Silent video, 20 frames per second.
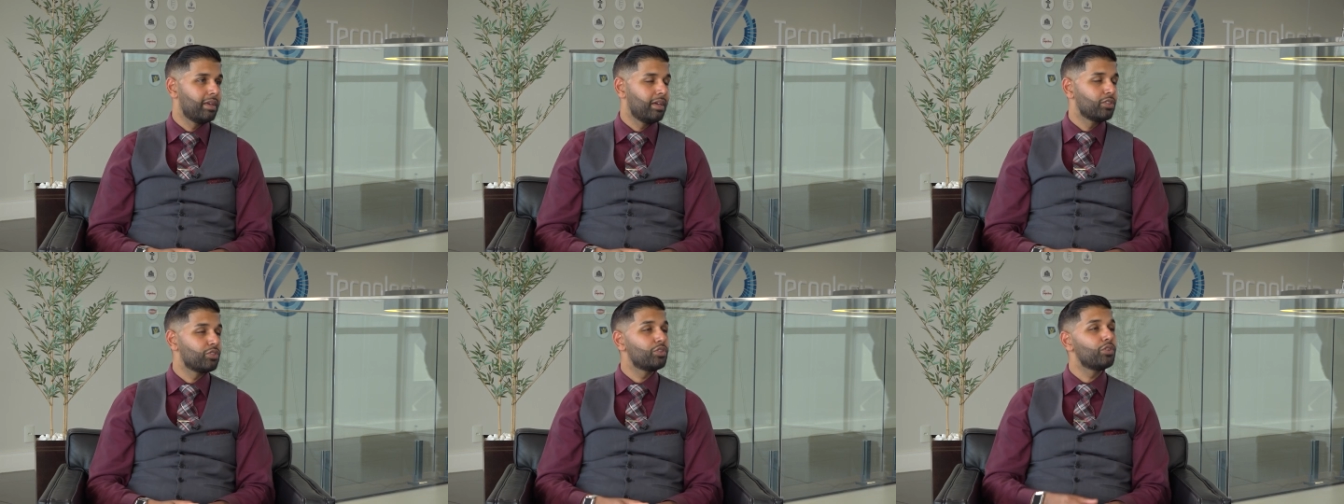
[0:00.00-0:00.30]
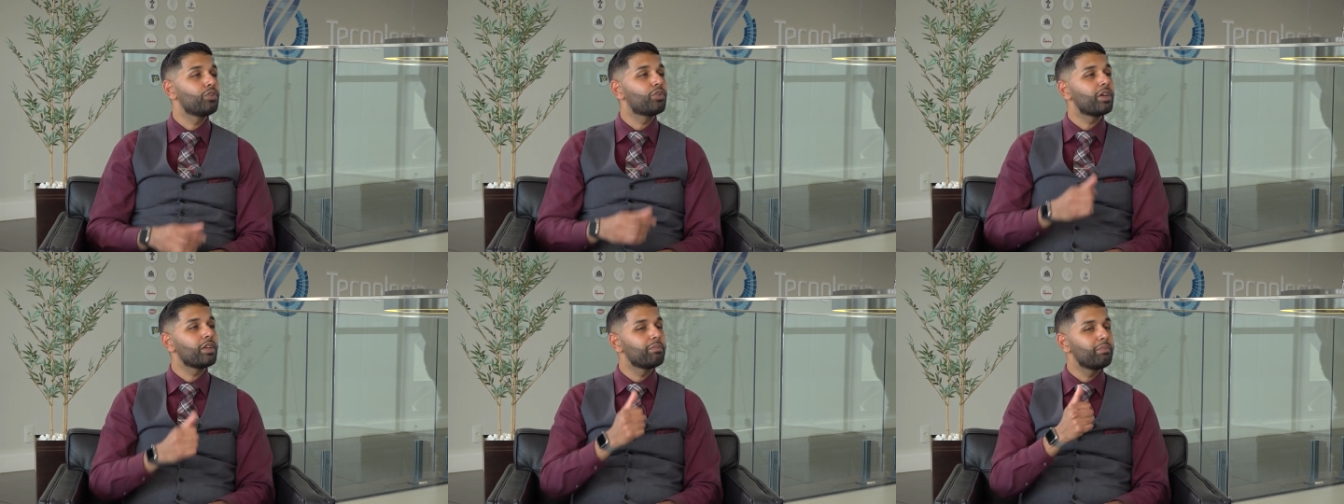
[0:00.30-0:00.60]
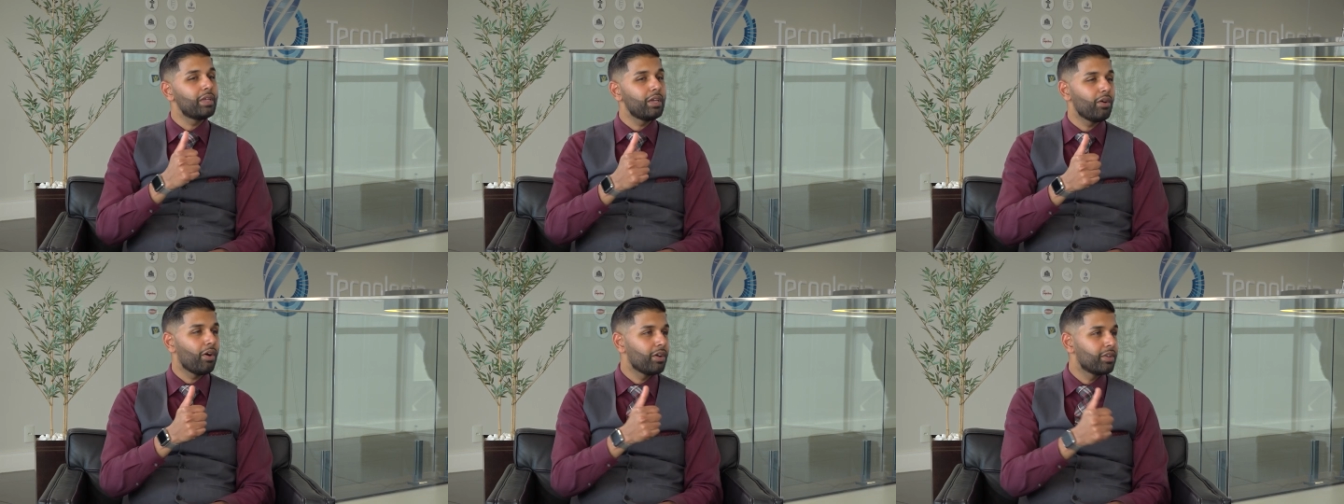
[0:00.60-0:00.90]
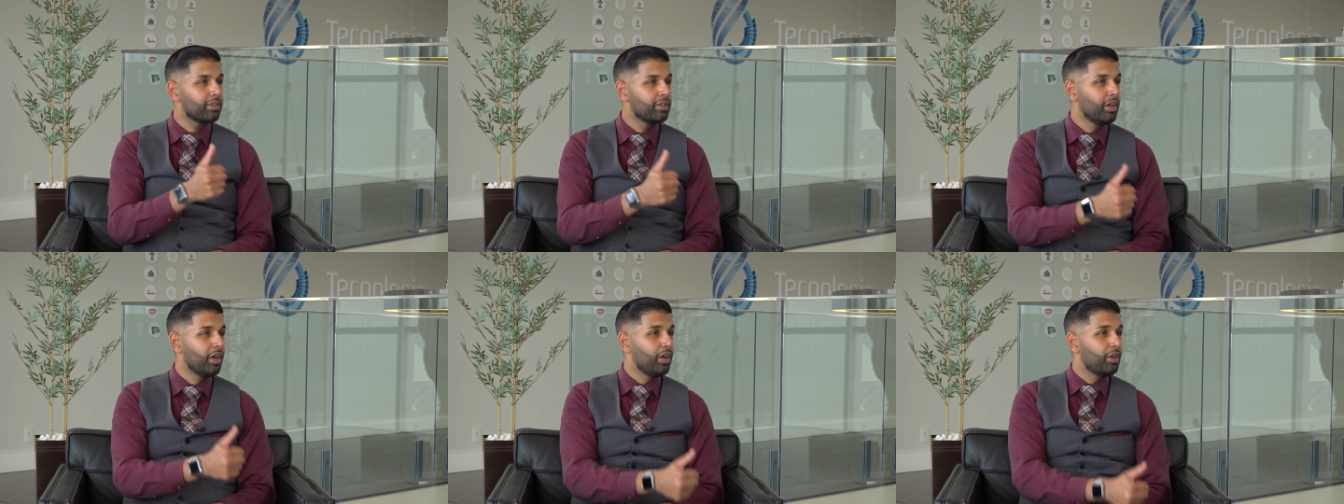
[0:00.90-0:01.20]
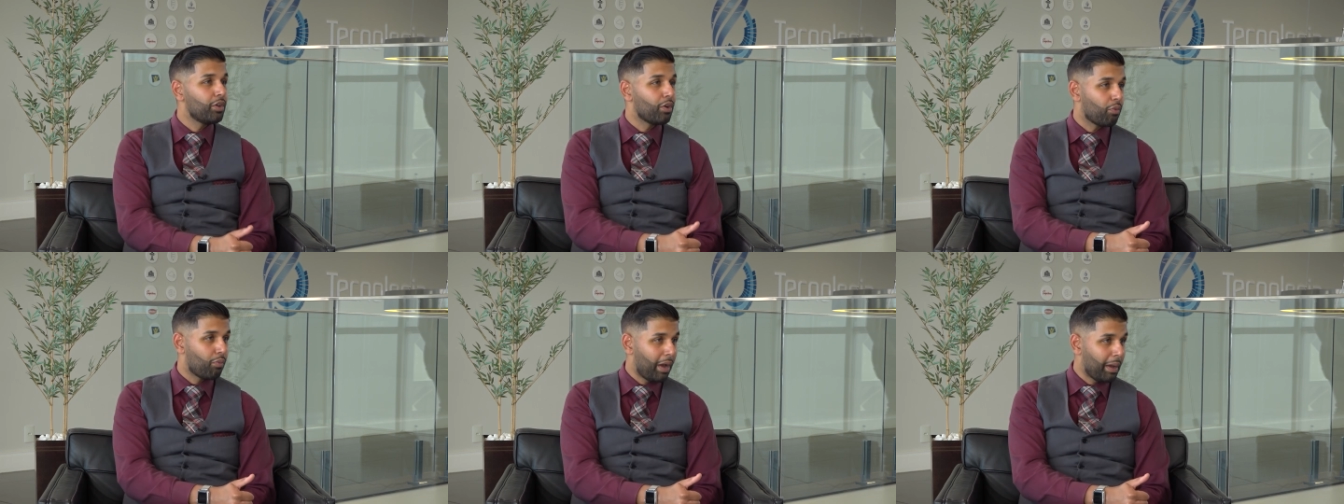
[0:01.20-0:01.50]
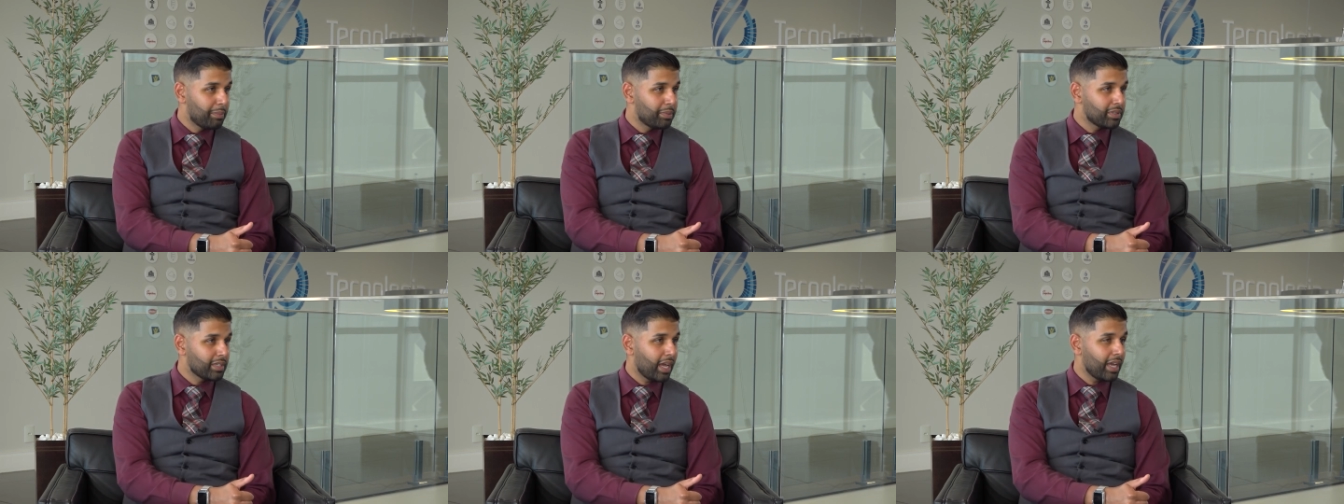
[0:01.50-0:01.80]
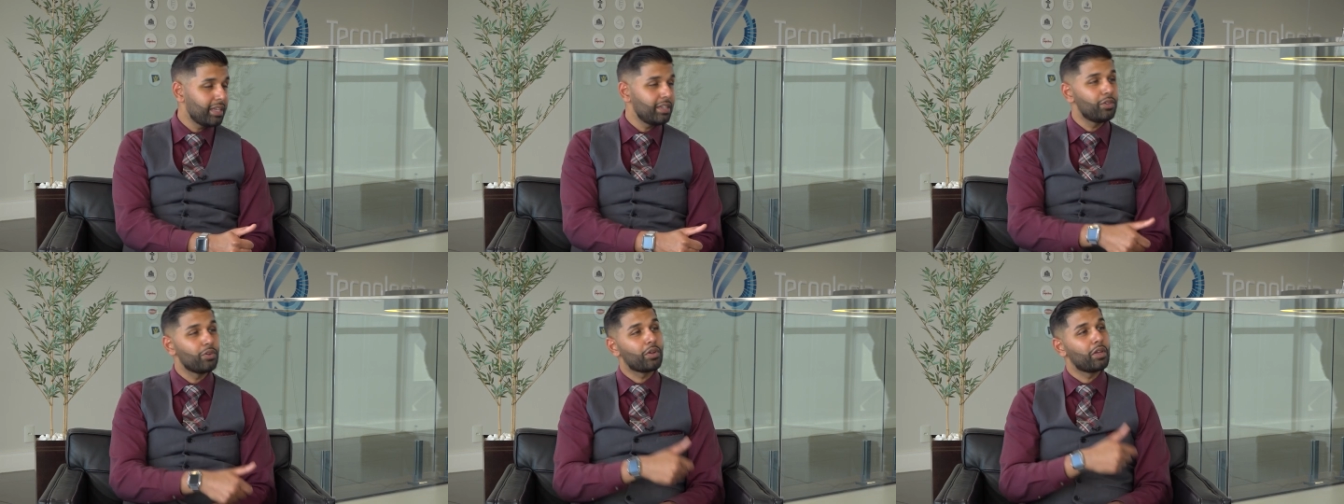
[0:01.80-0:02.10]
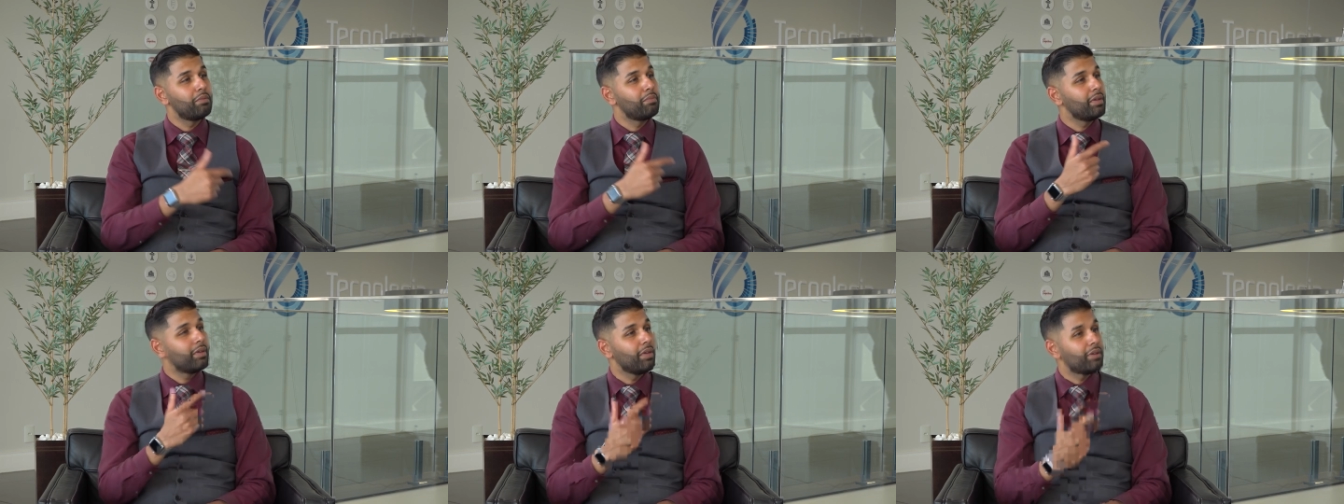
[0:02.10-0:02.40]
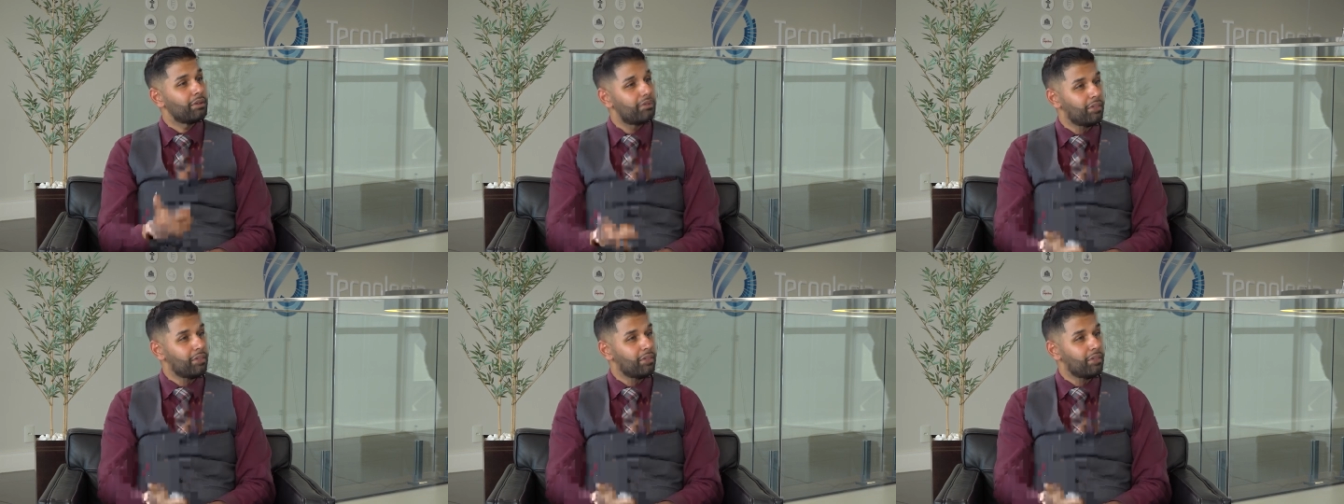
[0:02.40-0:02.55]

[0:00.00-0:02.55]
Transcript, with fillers: So you can be on your website, you can be on